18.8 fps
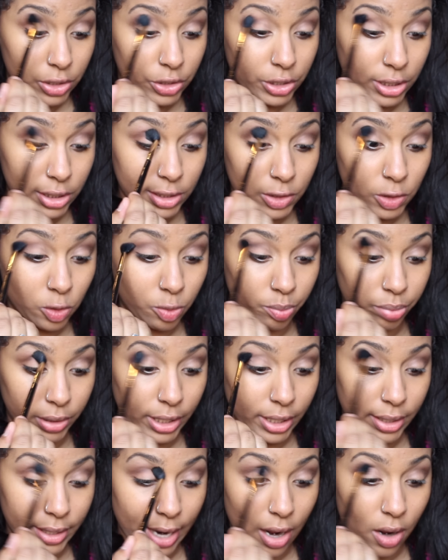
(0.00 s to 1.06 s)
just to
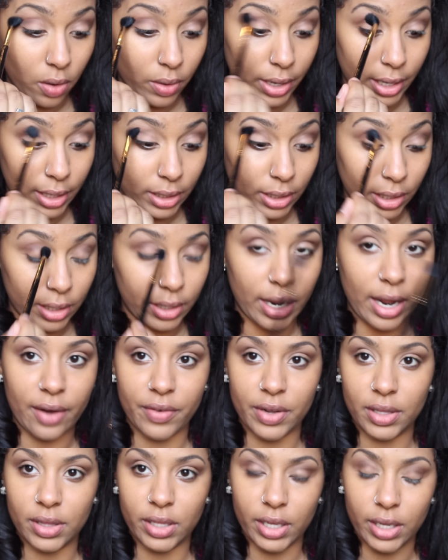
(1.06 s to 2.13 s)
blend out any and
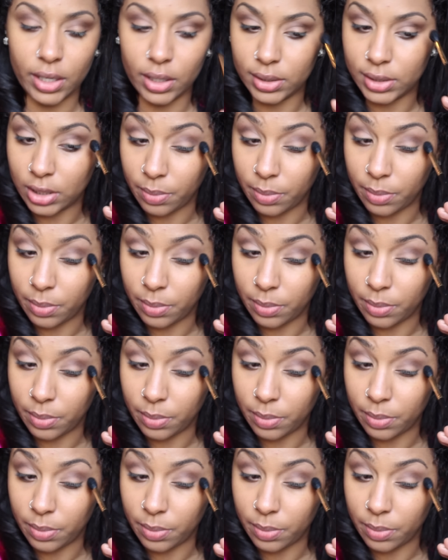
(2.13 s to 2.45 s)
everything